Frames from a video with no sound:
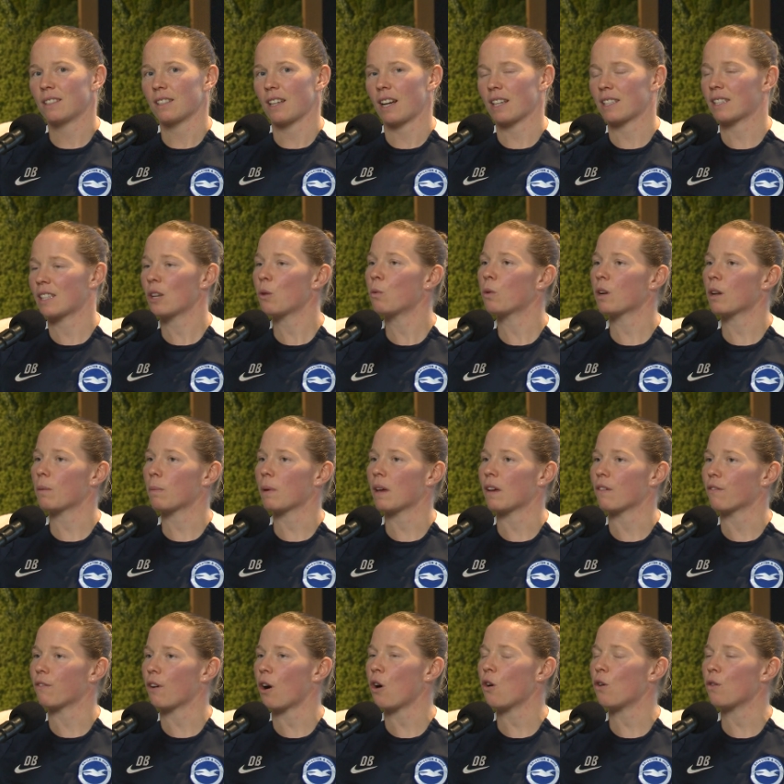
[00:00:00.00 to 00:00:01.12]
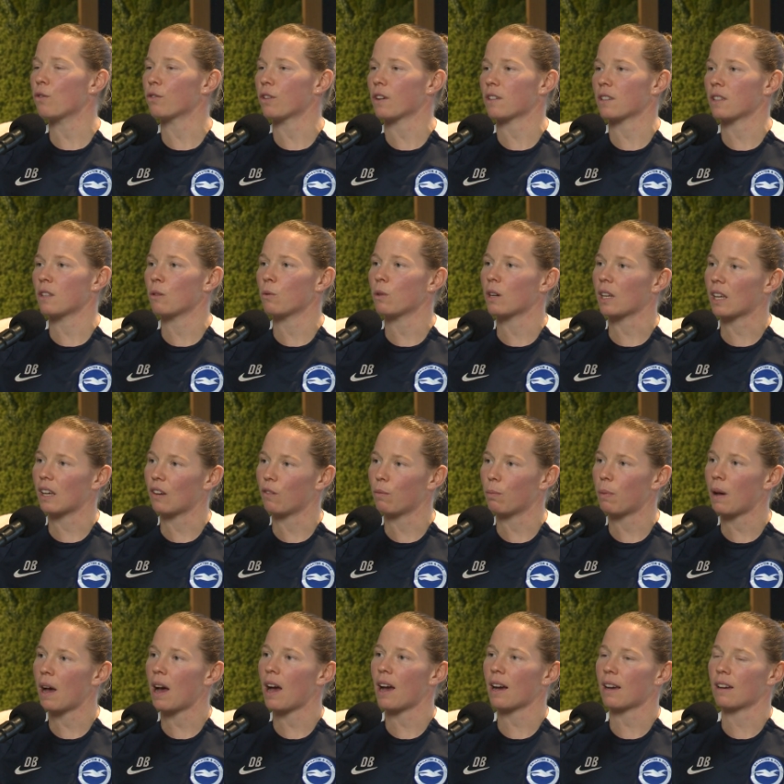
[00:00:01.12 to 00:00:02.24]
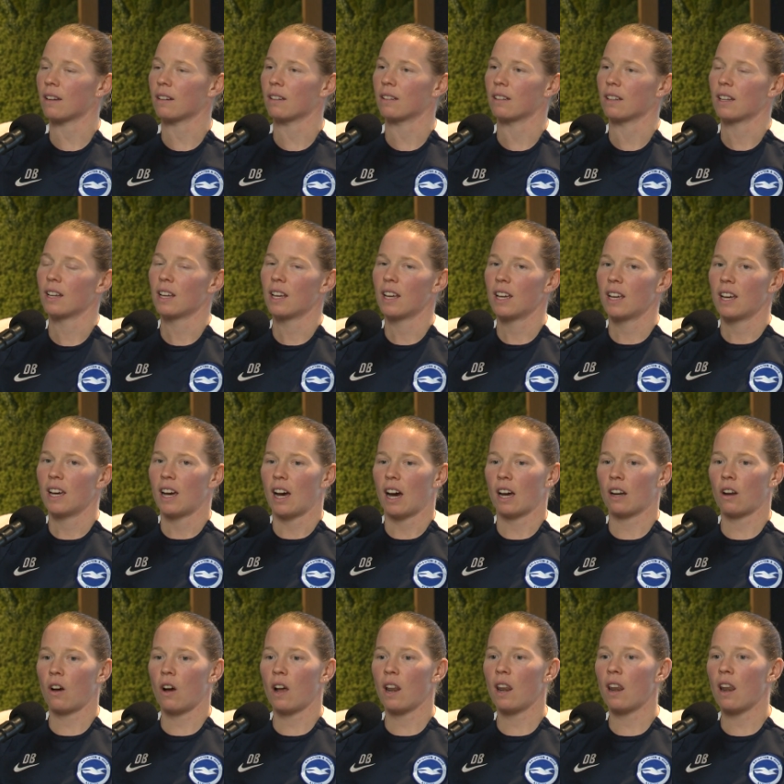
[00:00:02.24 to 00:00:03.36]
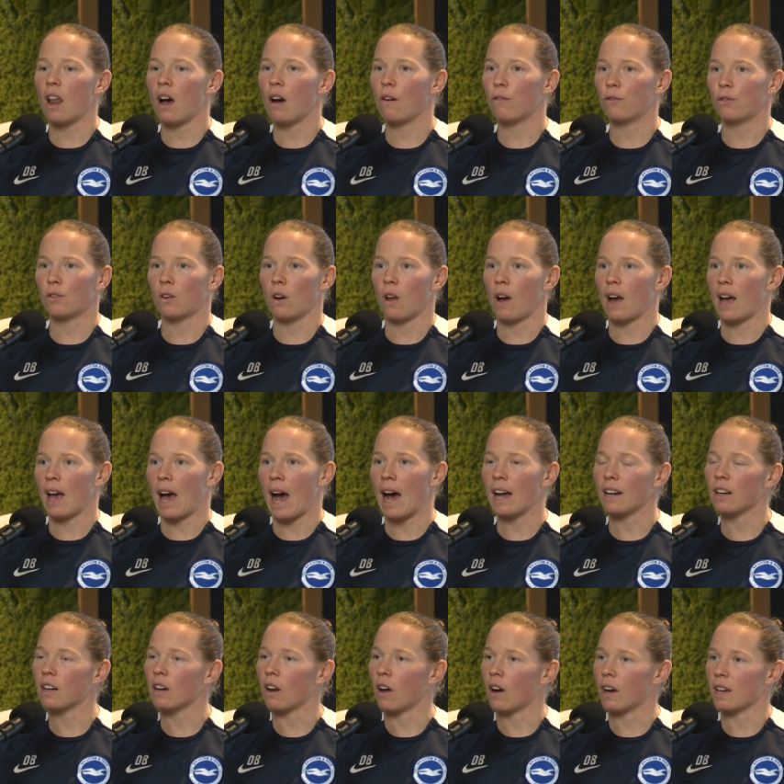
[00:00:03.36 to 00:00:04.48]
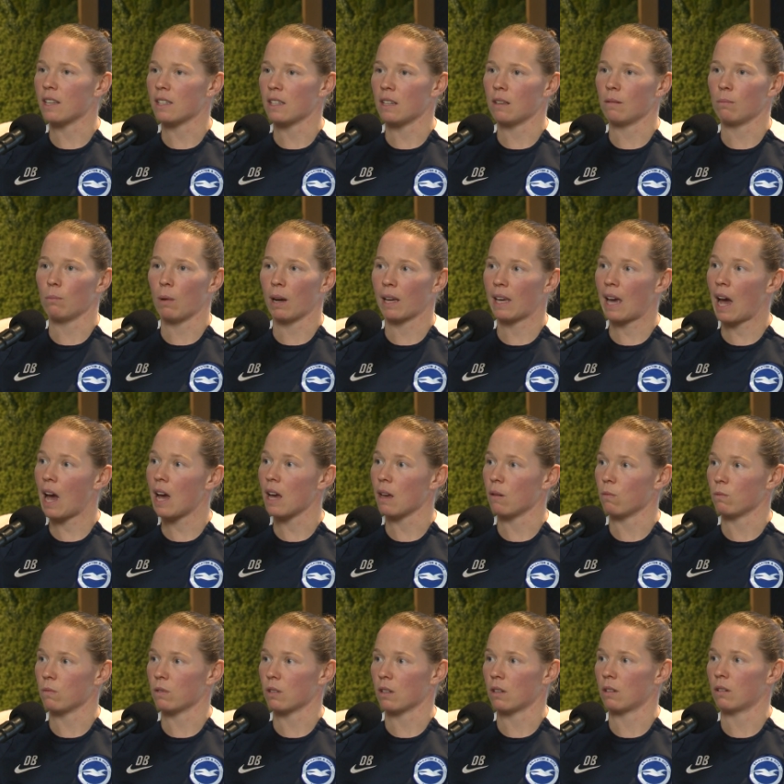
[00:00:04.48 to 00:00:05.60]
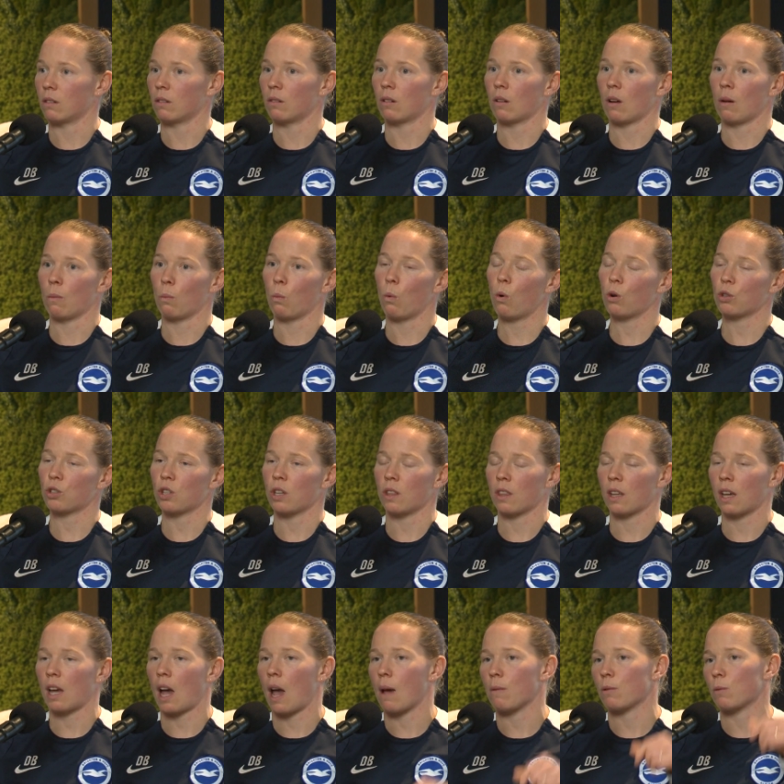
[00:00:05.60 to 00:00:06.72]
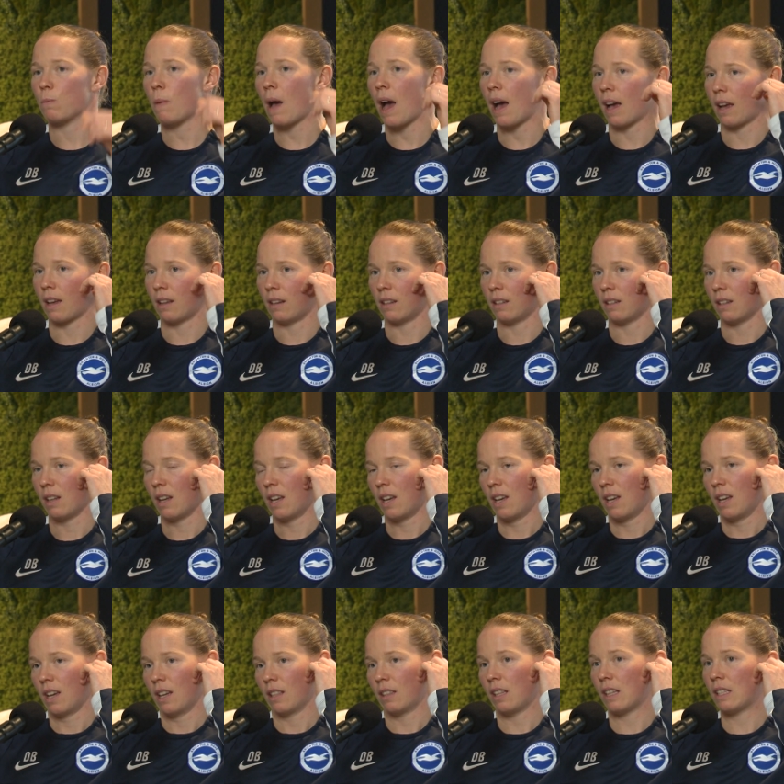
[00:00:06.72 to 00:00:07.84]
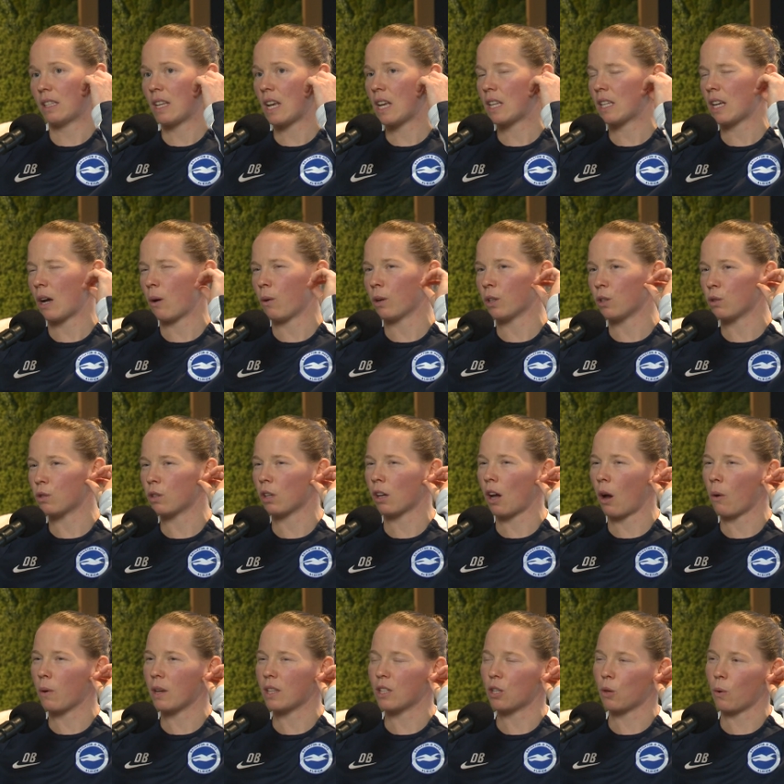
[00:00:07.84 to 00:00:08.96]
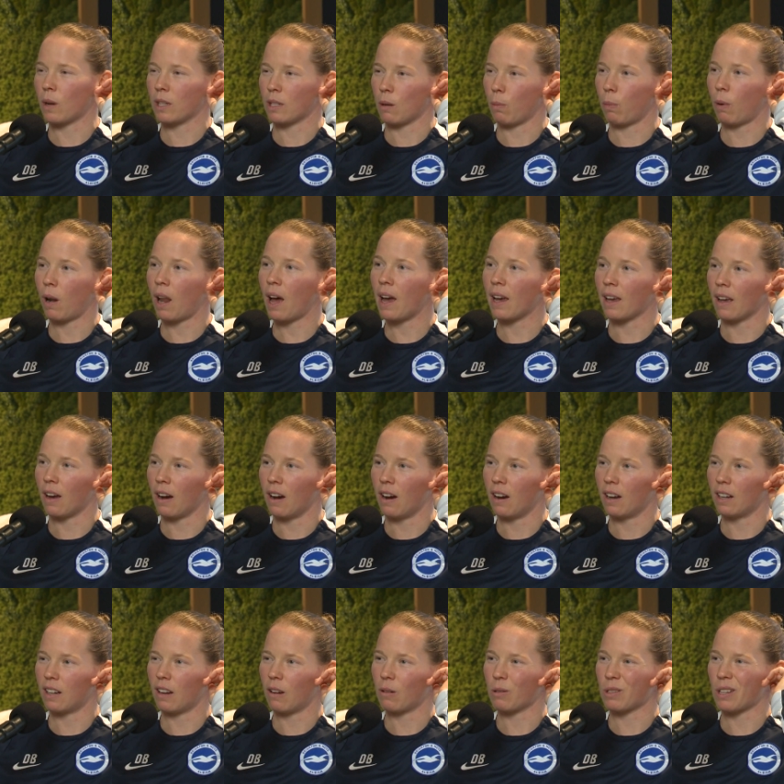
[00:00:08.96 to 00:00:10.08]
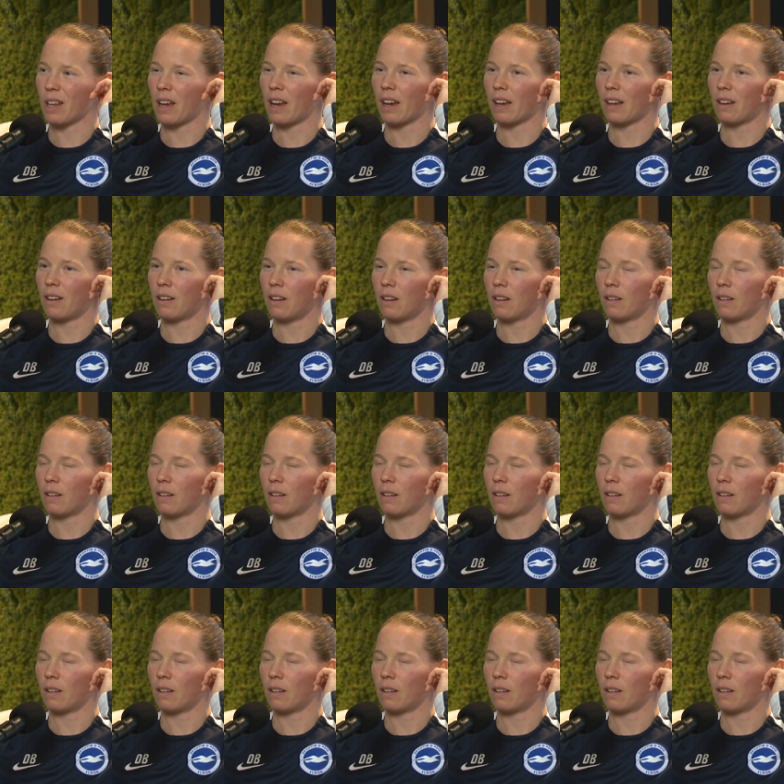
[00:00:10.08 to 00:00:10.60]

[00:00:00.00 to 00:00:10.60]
I still want to be involved. I still want to give back. And I loved like analysing my games and watching the games back and the detail I used to go into as a player. And I was like,